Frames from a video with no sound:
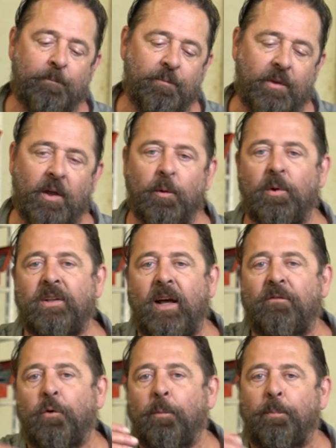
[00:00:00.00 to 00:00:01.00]
In other words,
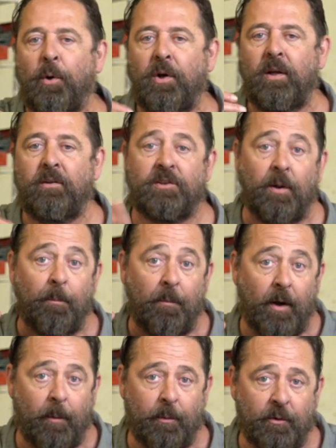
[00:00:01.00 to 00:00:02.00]
after putting
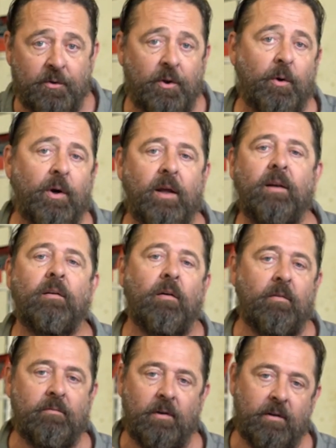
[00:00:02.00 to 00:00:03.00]
some numbers to it,
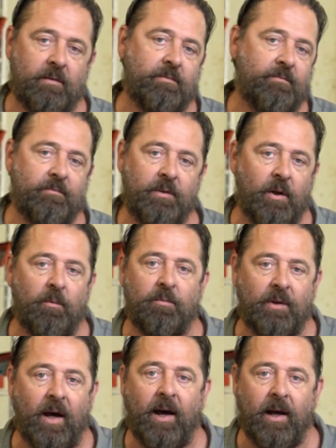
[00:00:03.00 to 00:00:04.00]
you know,
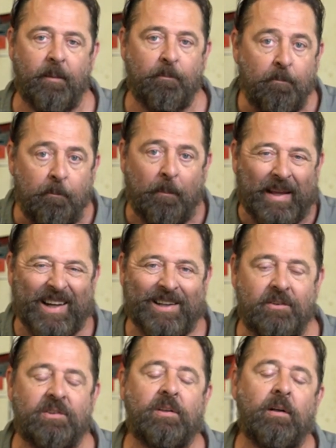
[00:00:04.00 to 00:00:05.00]
time,
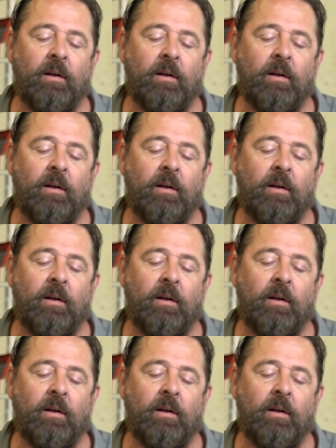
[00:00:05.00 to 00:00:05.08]
minutes,